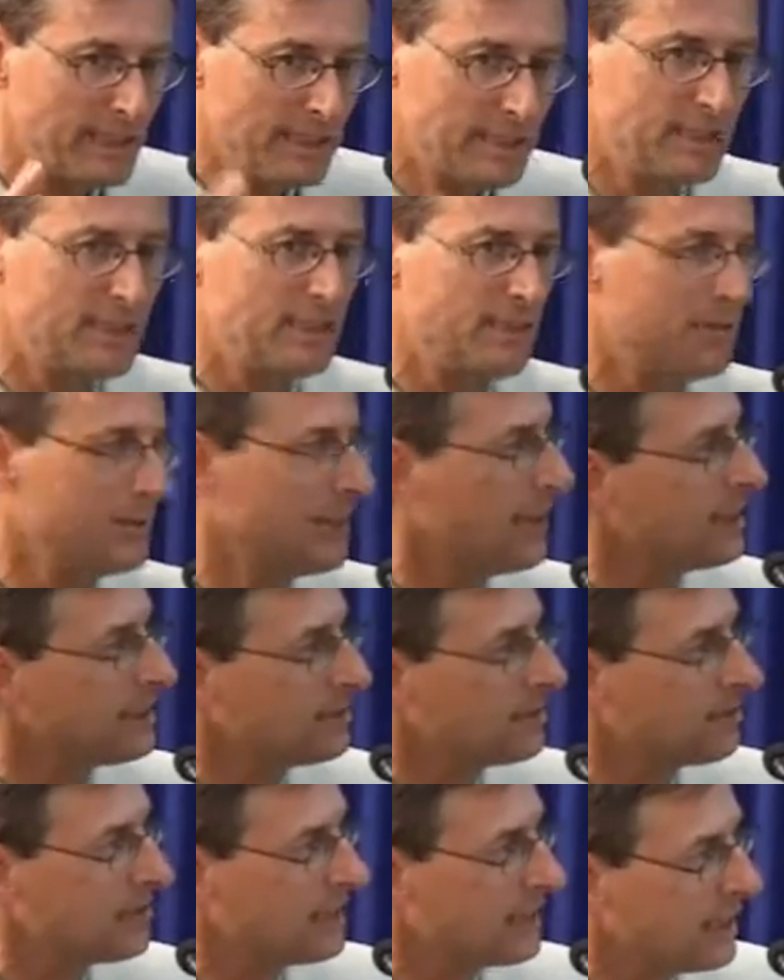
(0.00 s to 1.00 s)
sensitive
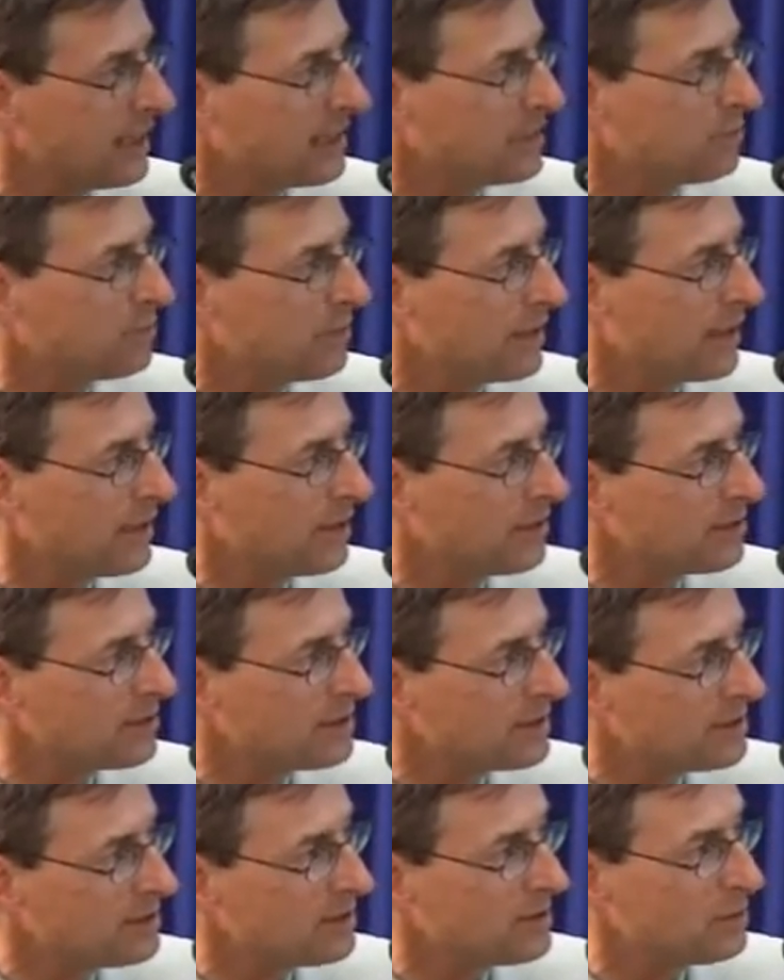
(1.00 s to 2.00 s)
test for
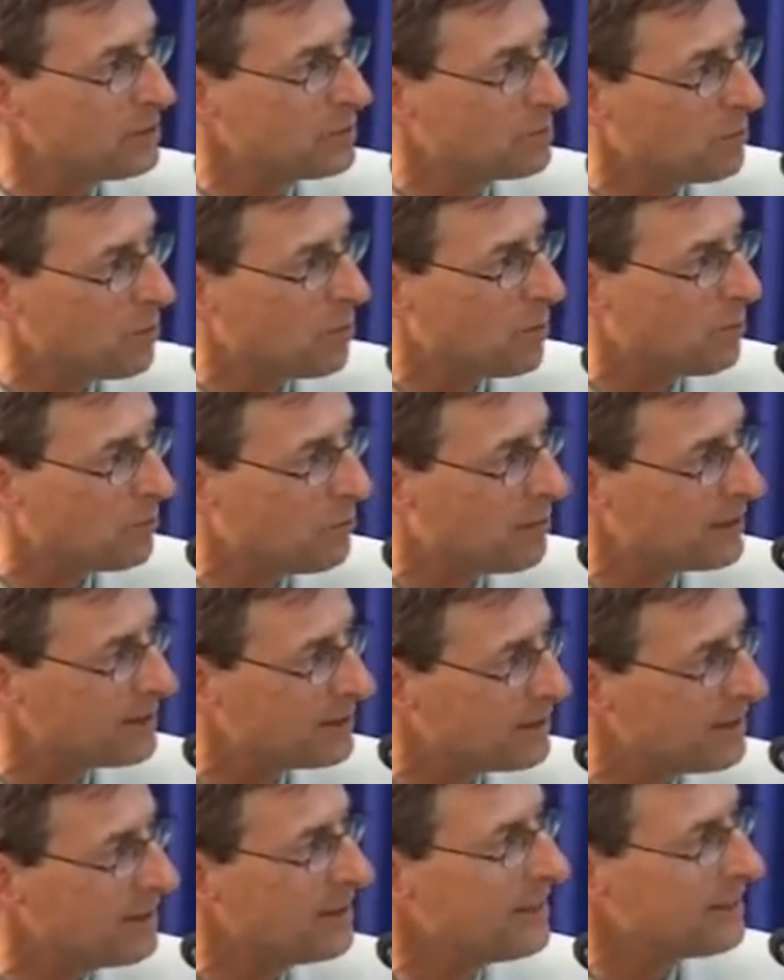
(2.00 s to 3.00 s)
ESBLs is to use more than
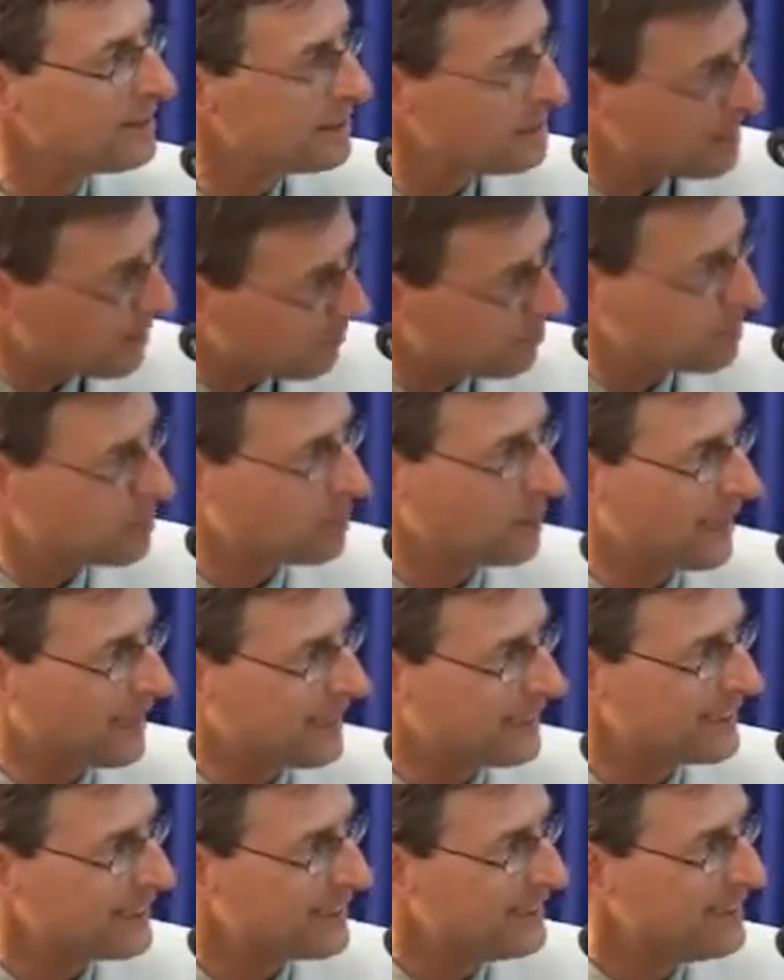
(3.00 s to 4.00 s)
one
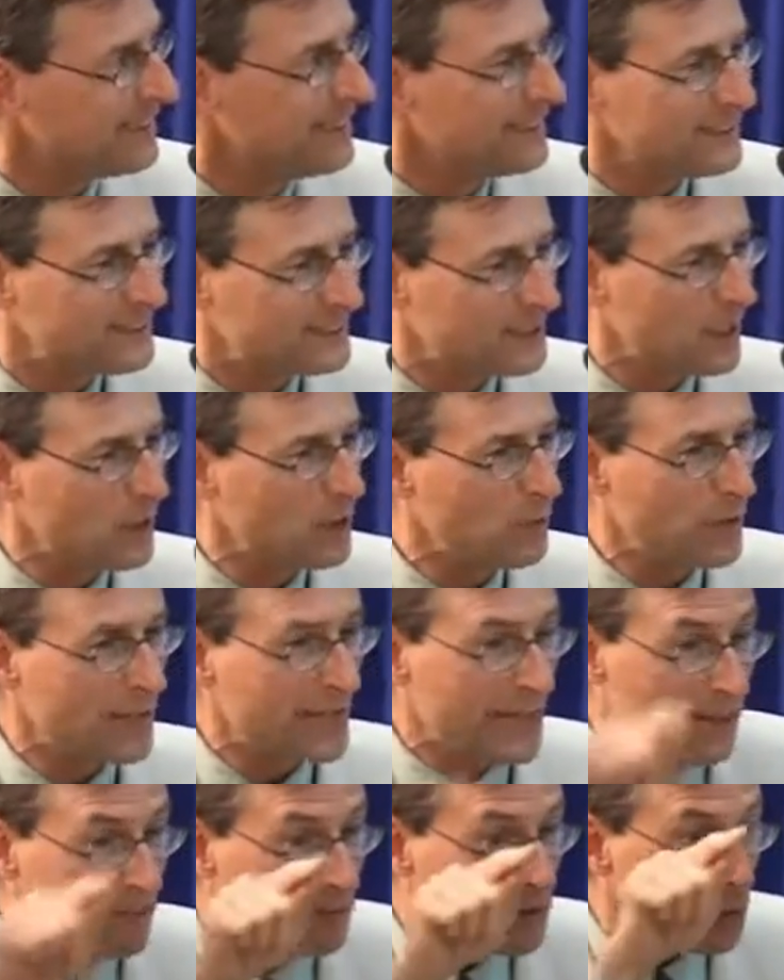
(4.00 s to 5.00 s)
substrate. So
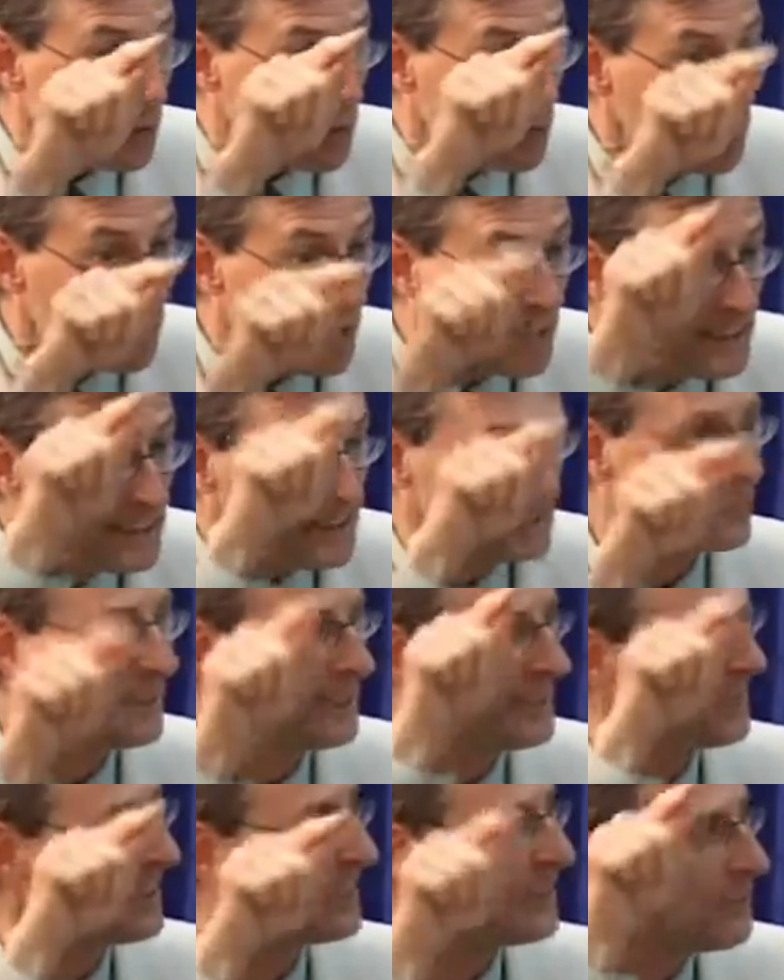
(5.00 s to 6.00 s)
we have an augmentin
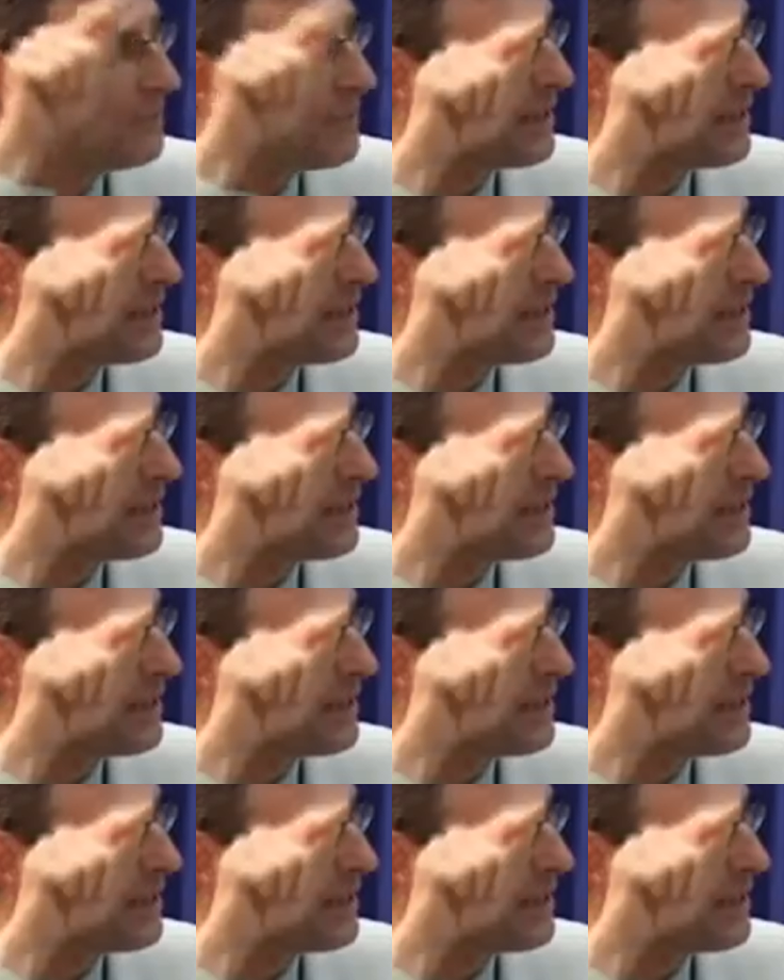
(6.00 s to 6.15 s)
disc in the